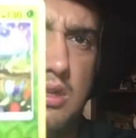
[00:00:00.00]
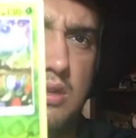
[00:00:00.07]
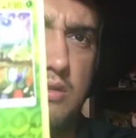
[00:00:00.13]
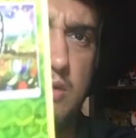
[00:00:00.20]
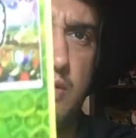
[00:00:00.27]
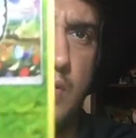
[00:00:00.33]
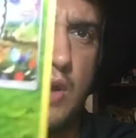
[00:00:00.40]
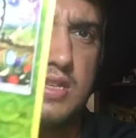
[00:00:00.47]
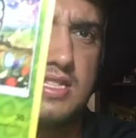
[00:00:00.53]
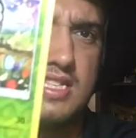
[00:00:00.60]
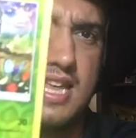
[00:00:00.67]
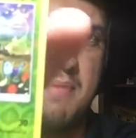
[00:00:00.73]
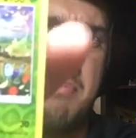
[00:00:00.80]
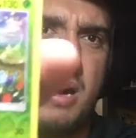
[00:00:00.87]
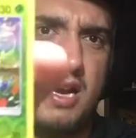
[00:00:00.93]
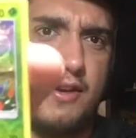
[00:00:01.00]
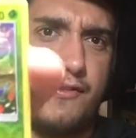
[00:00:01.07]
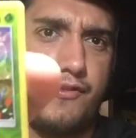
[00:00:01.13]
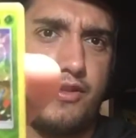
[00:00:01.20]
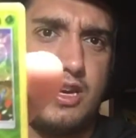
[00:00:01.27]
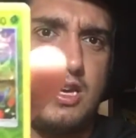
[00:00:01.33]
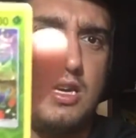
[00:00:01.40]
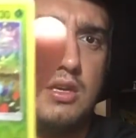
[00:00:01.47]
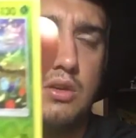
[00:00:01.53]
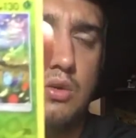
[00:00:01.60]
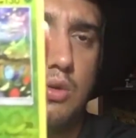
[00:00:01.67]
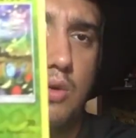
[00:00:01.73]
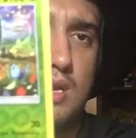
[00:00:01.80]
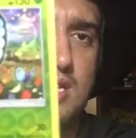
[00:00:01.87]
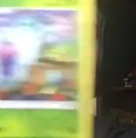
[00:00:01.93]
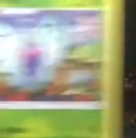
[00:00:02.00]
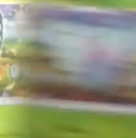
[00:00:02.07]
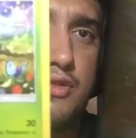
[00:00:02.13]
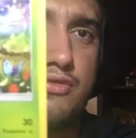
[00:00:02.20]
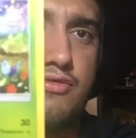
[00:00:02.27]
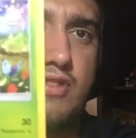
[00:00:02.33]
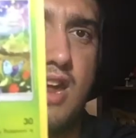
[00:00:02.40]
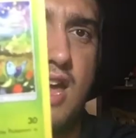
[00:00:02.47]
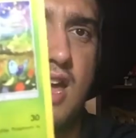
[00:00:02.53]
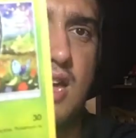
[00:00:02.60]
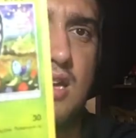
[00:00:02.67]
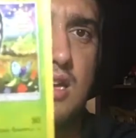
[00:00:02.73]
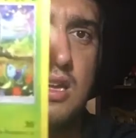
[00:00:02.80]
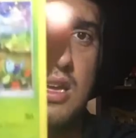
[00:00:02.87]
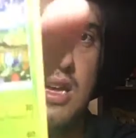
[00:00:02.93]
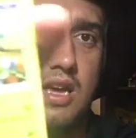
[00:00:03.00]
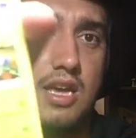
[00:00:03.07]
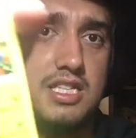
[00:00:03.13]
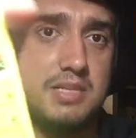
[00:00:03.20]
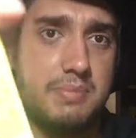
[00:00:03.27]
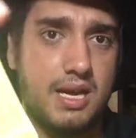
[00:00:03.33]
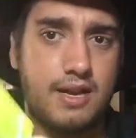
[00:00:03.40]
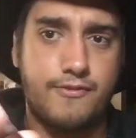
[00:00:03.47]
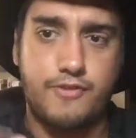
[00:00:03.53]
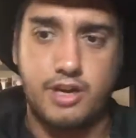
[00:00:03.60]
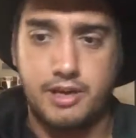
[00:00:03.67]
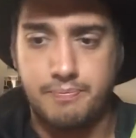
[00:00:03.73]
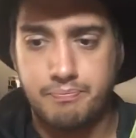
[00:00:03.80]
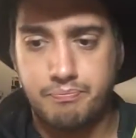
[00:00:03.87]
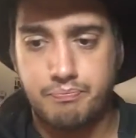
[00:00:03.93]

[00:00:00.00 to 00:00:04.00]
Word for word: The reverse is a Butterfree, nice. And the rare is a Butterfree.